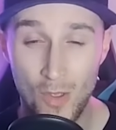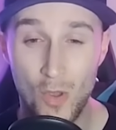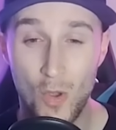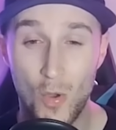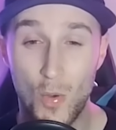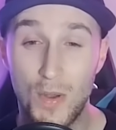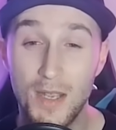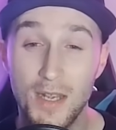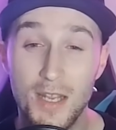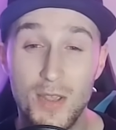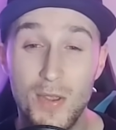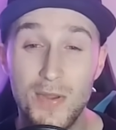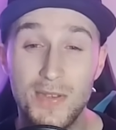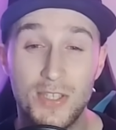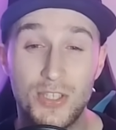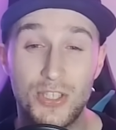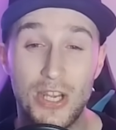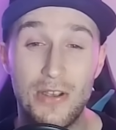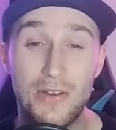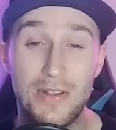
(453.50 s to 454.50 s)
We're going to use the
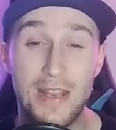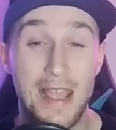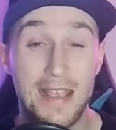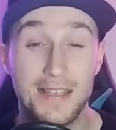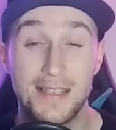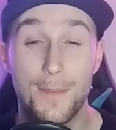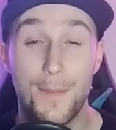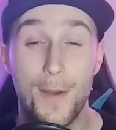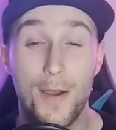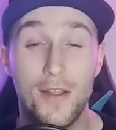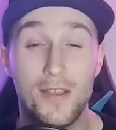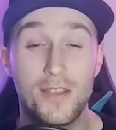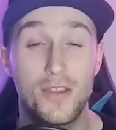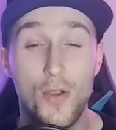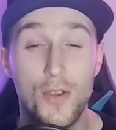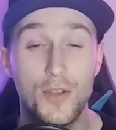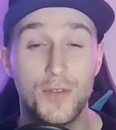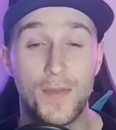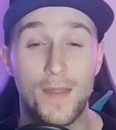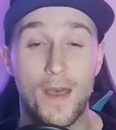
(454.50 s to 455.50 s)
shield here as the opponent
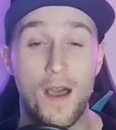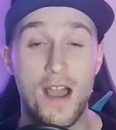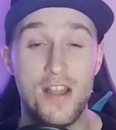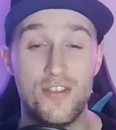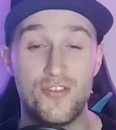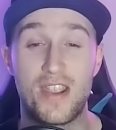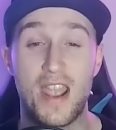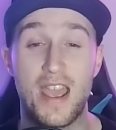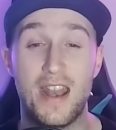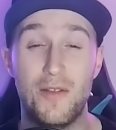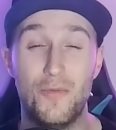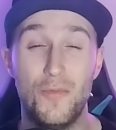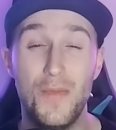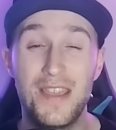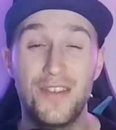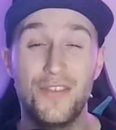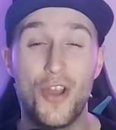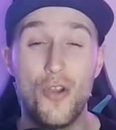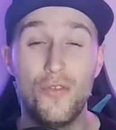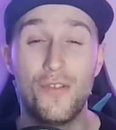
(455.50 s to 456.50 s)
goes for the Hydro Cannon. We
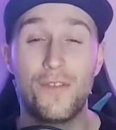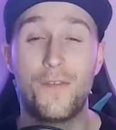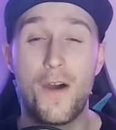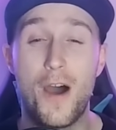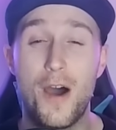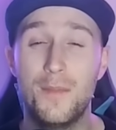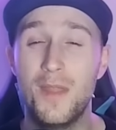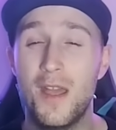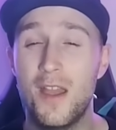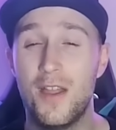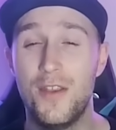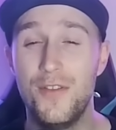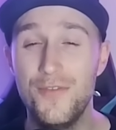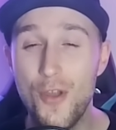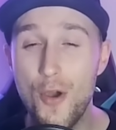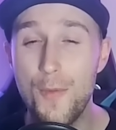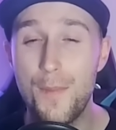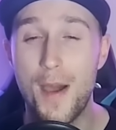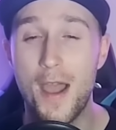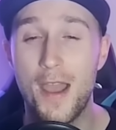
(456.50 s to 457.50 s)
can overfarm,
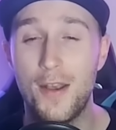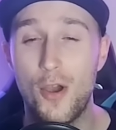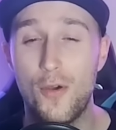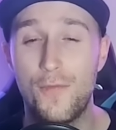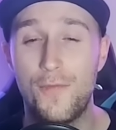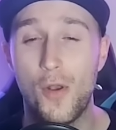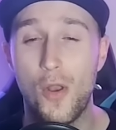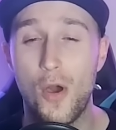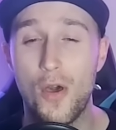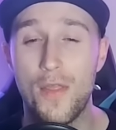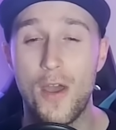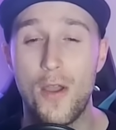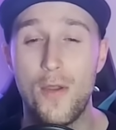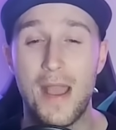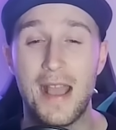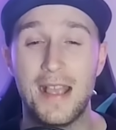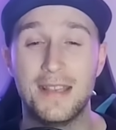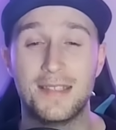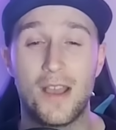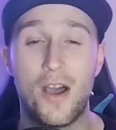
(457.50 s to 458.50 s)
not by an awful lot though,
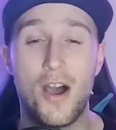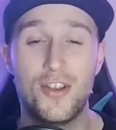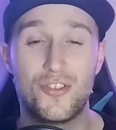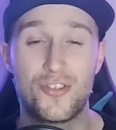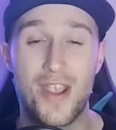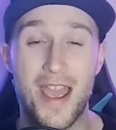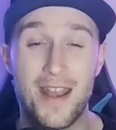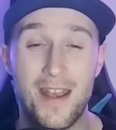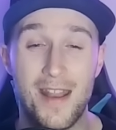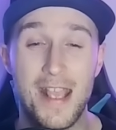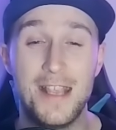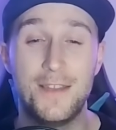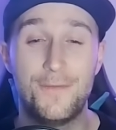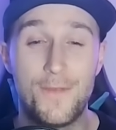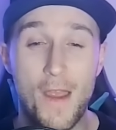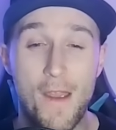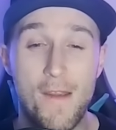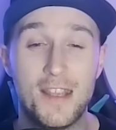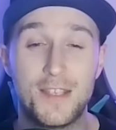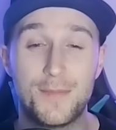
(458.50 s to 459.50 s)
as Hydro Cannon is
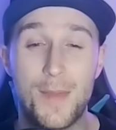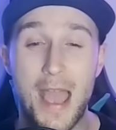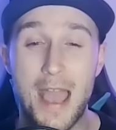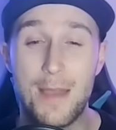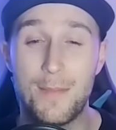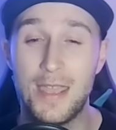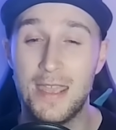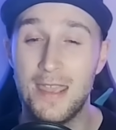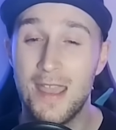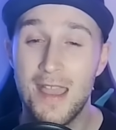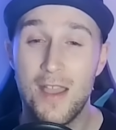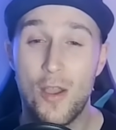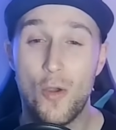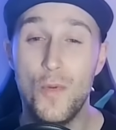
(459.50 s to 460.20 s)
very spammy.